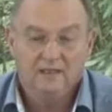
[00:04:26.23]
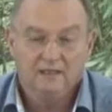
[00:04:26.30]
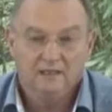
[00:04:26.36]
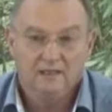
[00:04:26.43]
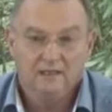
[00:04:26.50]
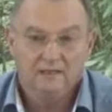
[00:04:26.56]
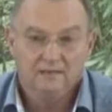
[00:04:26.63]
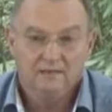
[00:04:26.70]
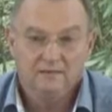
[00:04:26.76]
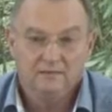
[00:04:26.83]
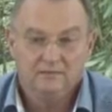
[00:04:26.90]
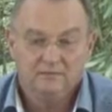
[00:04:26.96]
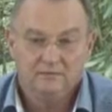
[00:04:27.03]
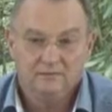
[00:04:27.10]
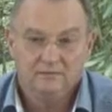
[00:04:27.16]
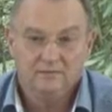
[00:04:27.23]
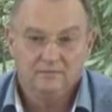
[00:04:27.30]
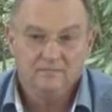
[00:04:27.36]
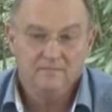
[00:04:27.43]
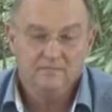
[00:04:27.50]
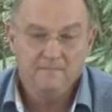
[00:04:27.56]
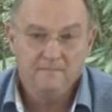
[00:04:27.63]
And,
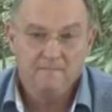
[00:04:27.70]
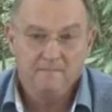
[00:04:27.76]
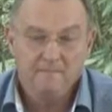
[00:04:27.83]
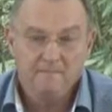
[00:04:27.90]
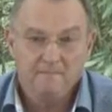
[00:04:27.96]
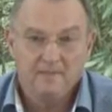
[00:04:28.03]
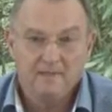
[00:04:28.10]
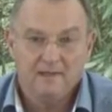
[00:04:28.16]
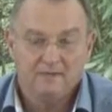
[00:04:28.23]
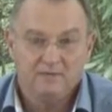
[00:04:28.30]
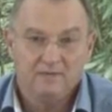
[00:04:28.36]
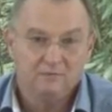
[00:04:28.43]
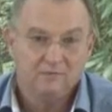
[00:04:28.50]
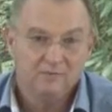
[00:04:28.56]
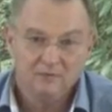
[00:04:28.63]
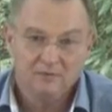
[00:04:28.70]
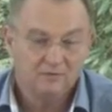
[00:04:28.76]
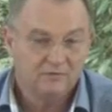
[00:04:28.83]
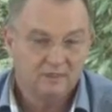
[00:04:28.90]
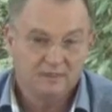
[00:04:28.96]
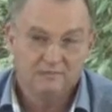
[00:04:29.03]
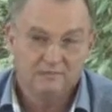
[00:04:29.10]
um, and so we were
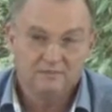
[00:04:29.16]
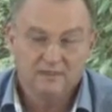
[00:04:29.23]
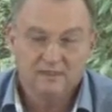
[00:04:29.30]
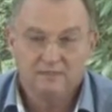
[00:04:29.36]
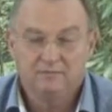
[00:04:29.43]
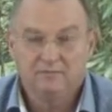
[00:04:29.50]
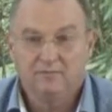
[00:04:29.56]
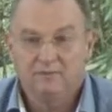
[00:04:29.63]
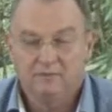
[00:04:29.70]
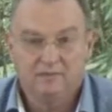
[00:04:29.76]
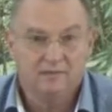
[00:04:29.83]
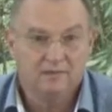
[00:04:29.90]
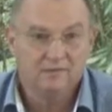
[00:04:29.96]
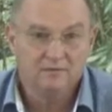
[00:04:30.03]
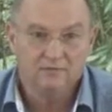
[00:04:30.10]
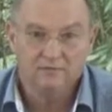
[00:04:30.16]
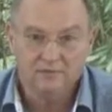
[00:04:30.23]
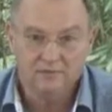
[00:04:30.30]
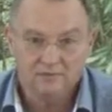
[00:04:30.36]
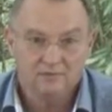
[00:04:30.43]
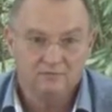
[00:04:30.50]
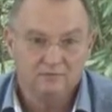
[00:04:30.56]
looking into that. We were looking into
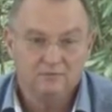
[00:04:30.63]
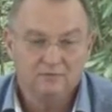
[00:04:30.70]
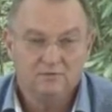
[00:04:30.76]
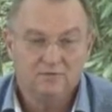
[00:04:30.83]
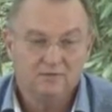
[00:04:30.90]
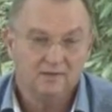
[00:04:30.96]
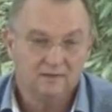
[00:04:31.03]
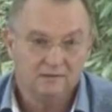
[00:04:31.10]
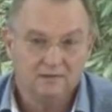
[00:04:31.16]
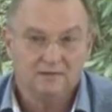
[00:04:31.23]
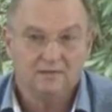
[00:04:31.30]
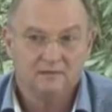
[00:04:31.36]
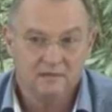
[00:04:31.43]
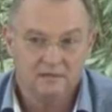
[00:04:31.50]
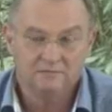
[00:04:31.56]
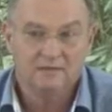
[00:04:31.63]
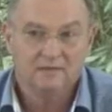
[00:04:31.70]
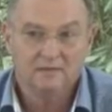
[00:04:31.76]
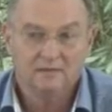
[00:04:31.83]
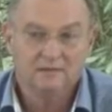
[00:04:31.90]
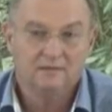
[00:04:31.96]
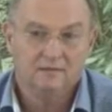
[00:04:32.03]
institutions that, that are
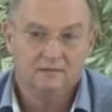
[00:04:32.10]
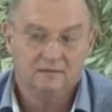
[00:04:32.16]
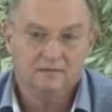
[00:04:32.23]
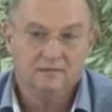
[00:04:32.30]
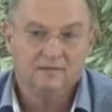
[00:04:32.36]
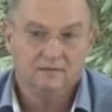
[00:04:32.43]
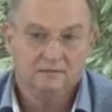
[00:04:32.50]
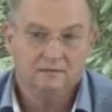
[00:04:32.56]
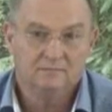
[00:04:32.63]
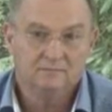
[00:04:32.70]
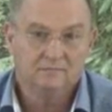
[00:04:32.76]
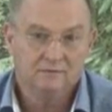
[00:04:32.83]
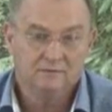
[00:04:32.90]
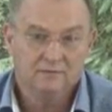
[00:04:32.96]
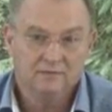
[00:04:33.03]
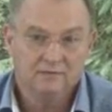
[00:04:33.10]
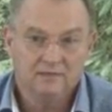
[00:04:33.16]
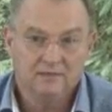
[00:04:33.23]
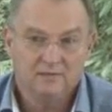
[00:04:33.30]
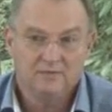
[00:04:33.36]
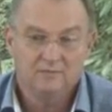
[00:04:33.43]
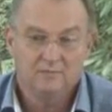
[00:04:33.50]
governing uh, uh
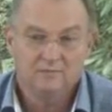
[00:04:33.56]
irrigation.